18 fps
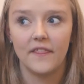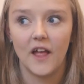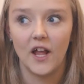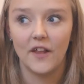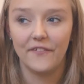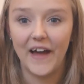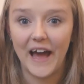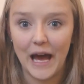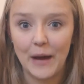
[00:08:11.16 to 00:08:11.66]

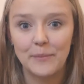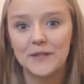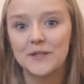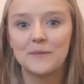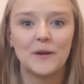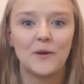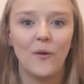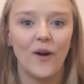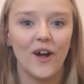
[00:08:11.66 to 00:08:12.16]
And that happened
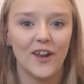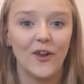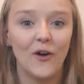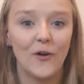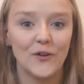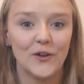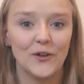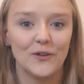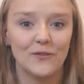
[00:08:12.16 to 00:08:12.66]
to me quite a
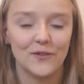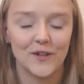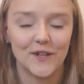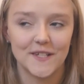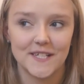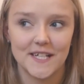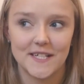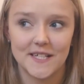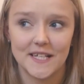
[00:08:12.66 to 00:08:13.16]
lot at
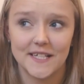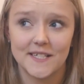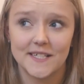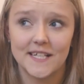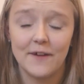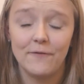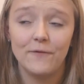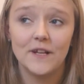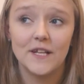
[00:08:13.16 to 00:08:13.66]
university, so that's
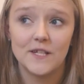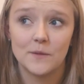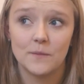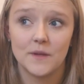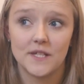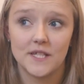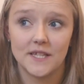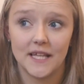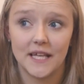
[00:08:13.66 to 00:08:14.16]
definitely
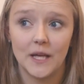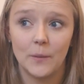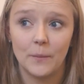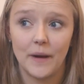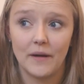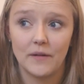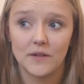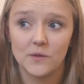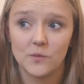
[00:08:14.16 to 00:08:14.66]
something to think
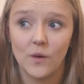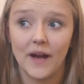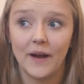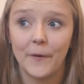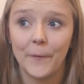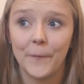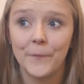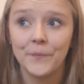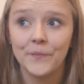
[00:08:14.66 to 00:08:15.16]
about as
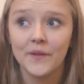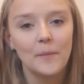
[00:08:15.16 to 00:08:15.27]
well.